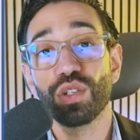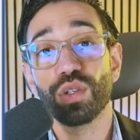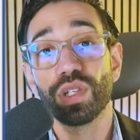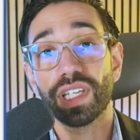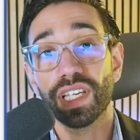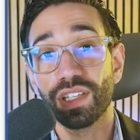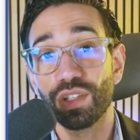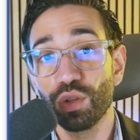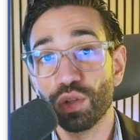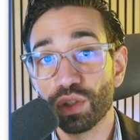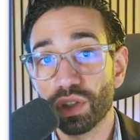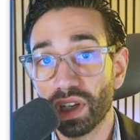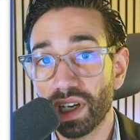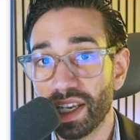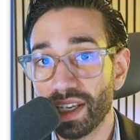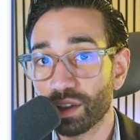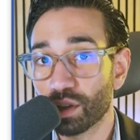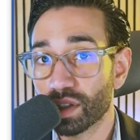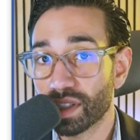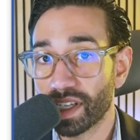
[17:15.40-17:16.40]
you can use the
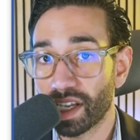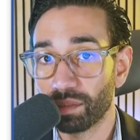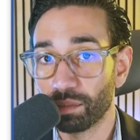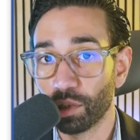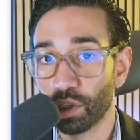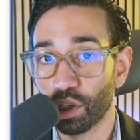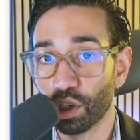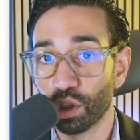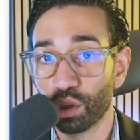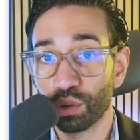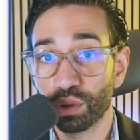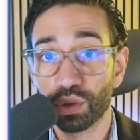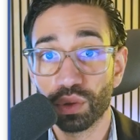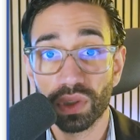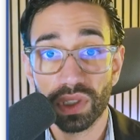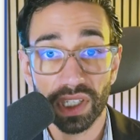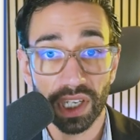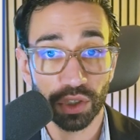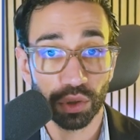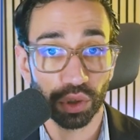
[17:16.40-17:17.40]
link just down below to
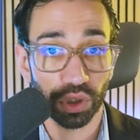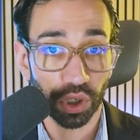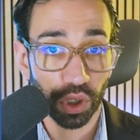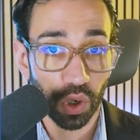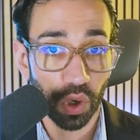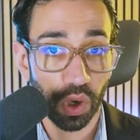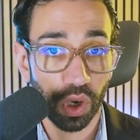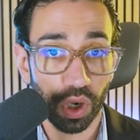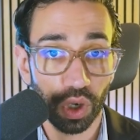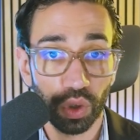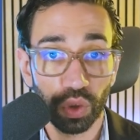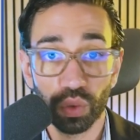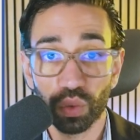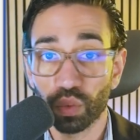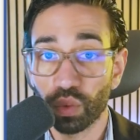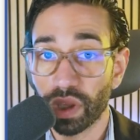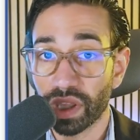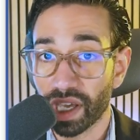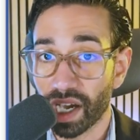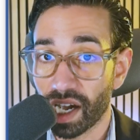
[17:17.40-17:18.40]
schedule a call
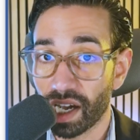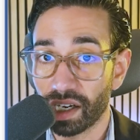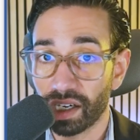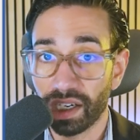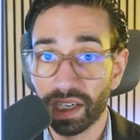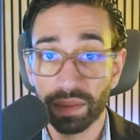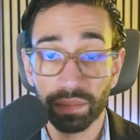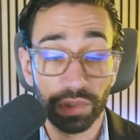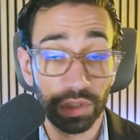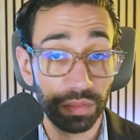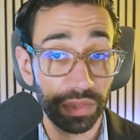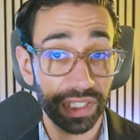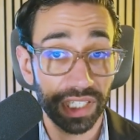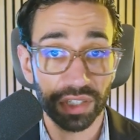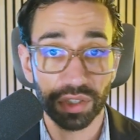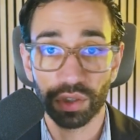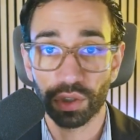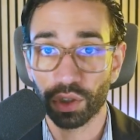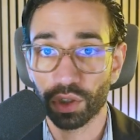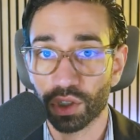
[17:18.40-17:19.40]
with our
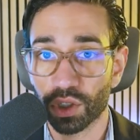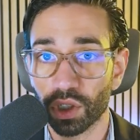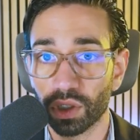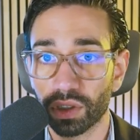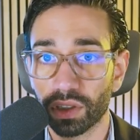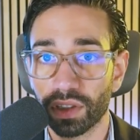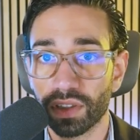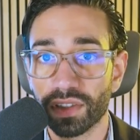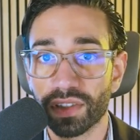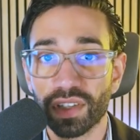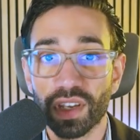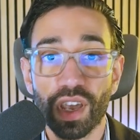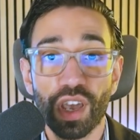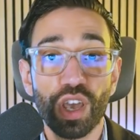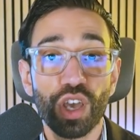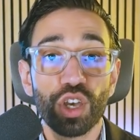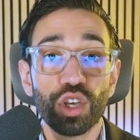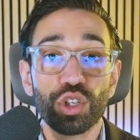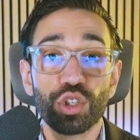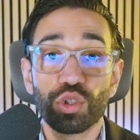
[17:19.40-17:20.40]
implementation consultants.
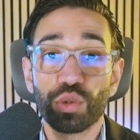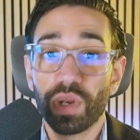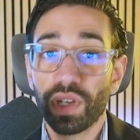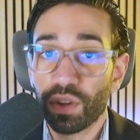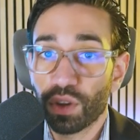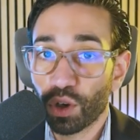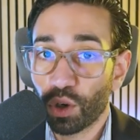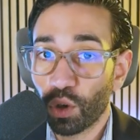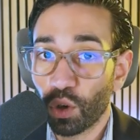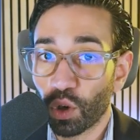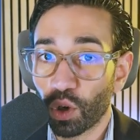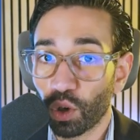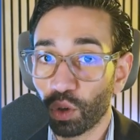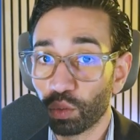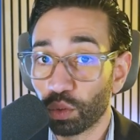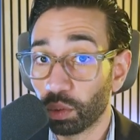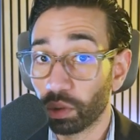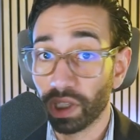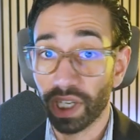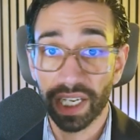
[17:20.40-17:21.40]
During the call,
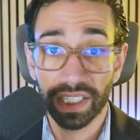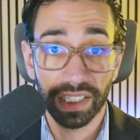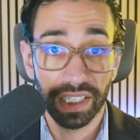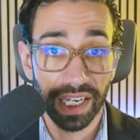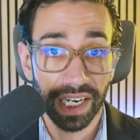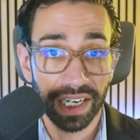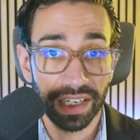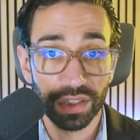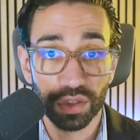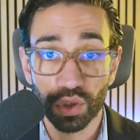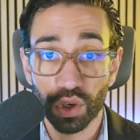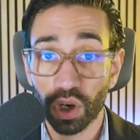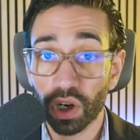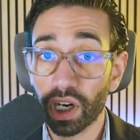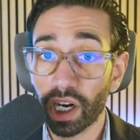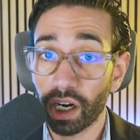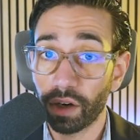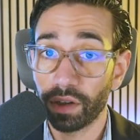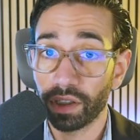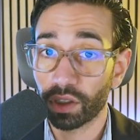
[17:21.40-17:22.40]
we will analyze your
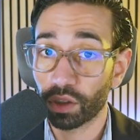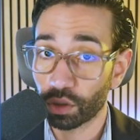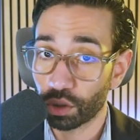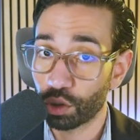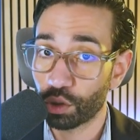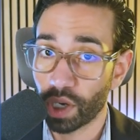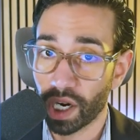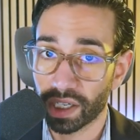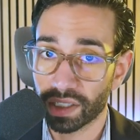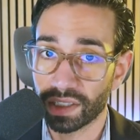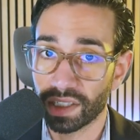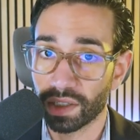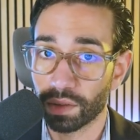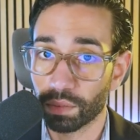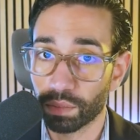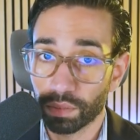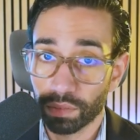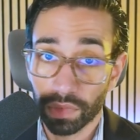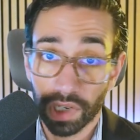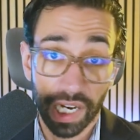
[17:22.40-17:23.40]
current
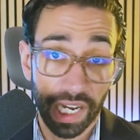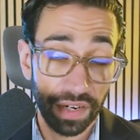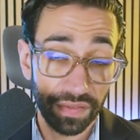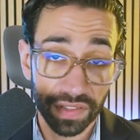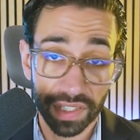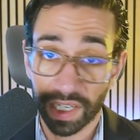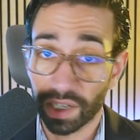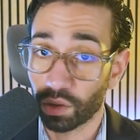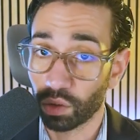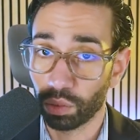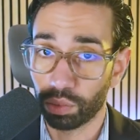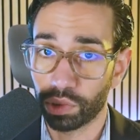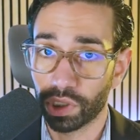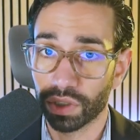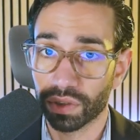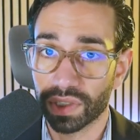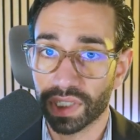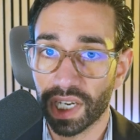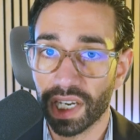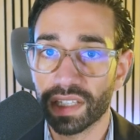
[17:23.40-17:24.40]
contracting lifecycle
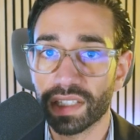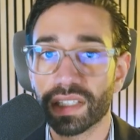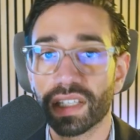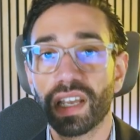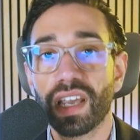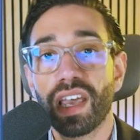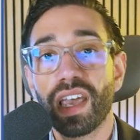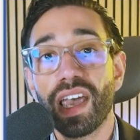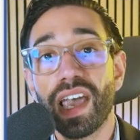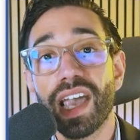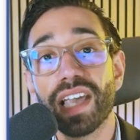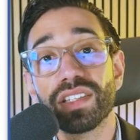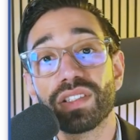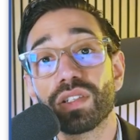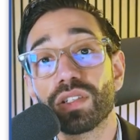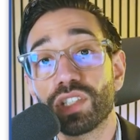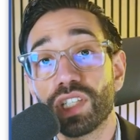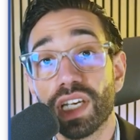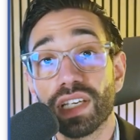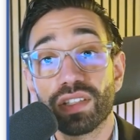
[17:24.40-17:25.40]
process and
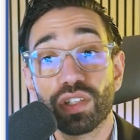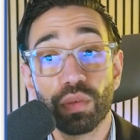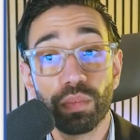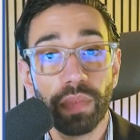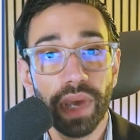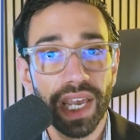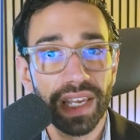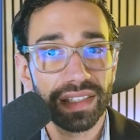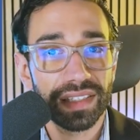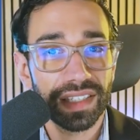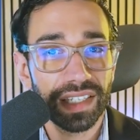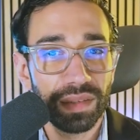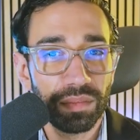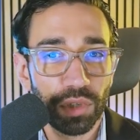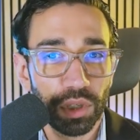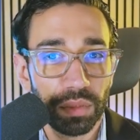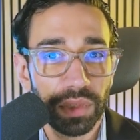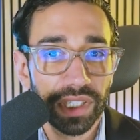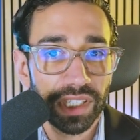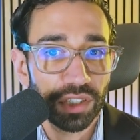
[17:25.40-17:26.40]
suggest the best
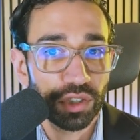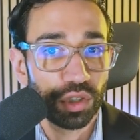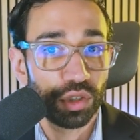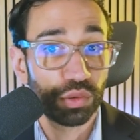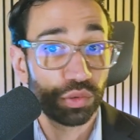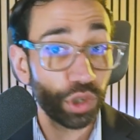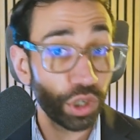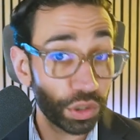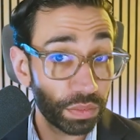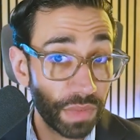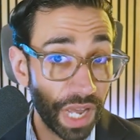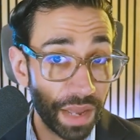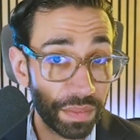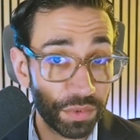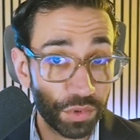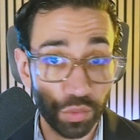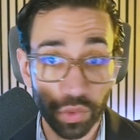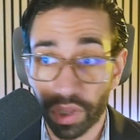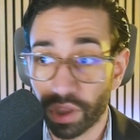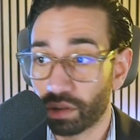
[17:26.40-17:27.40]
implementation roadmap,
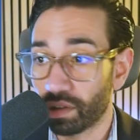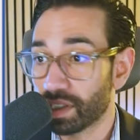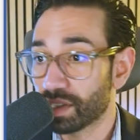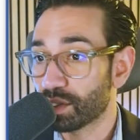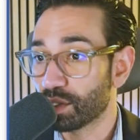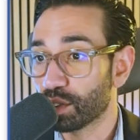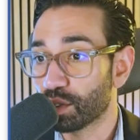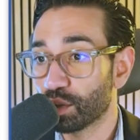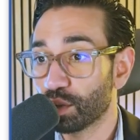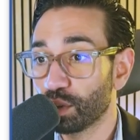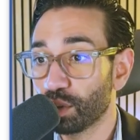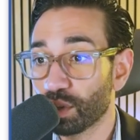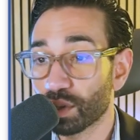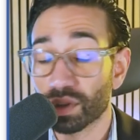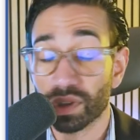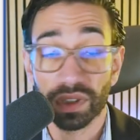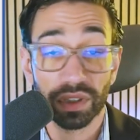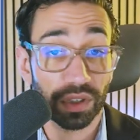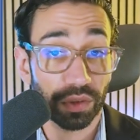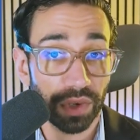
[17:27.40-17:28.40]
whether it's the tools
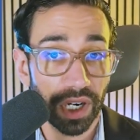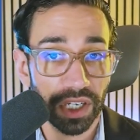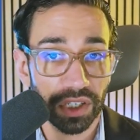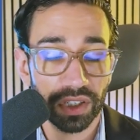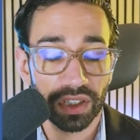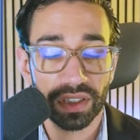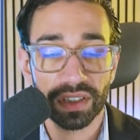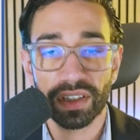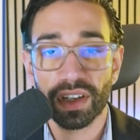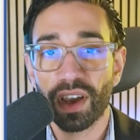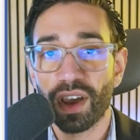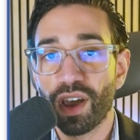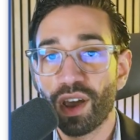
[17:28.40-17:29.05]
or integrations